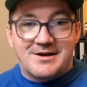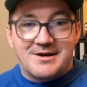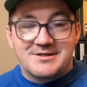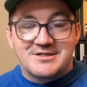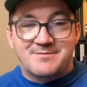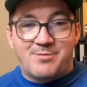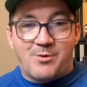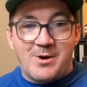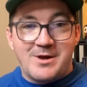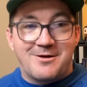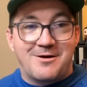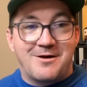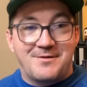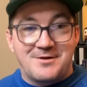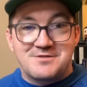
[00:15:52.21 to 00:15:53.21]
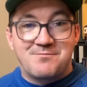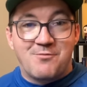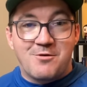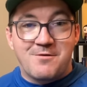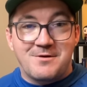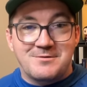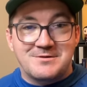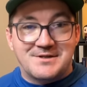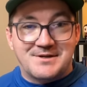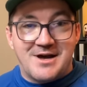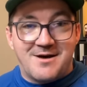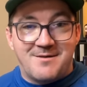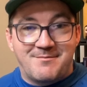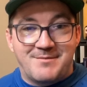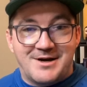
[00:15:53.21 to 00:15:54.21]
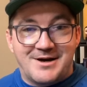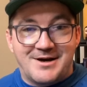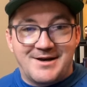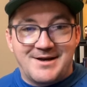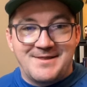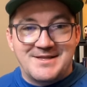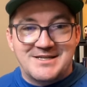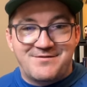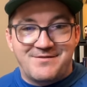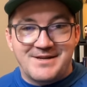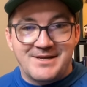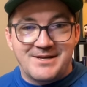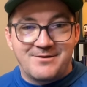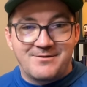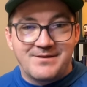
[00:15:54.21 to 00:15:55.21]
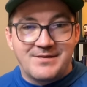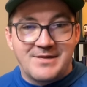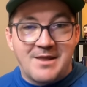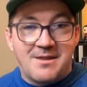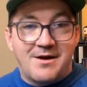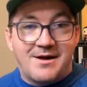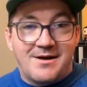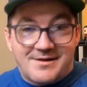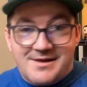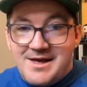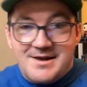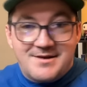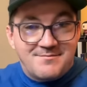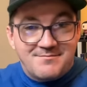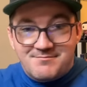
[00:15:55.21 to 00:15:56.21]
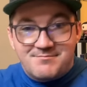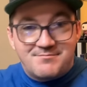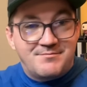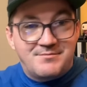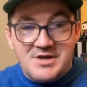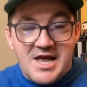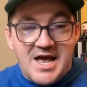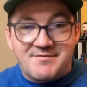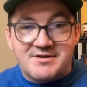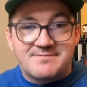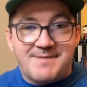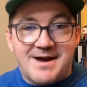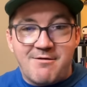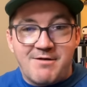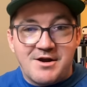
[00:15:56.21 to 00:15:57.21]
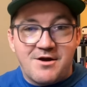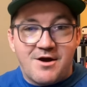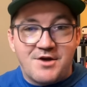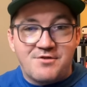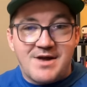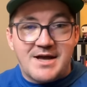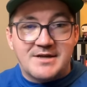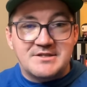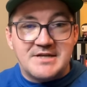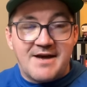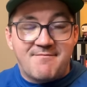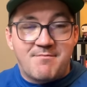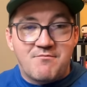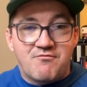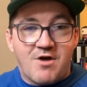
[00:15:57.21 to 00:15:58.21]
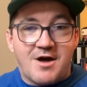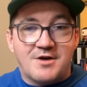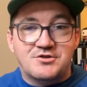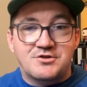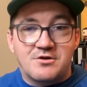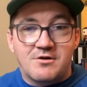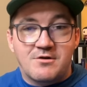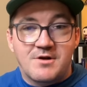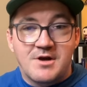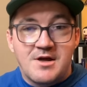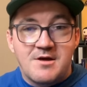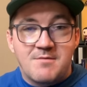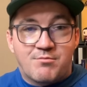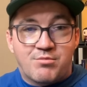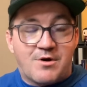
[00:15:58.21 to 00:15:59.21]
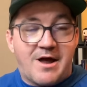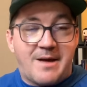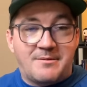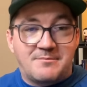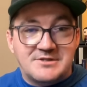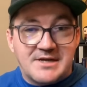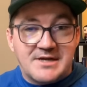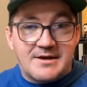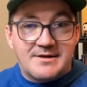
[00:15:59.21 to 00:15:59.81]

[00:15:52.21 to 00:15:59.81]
Spoiler, there's more of those to come in this video. Again, you have expiring contracts, you have roster problems you got to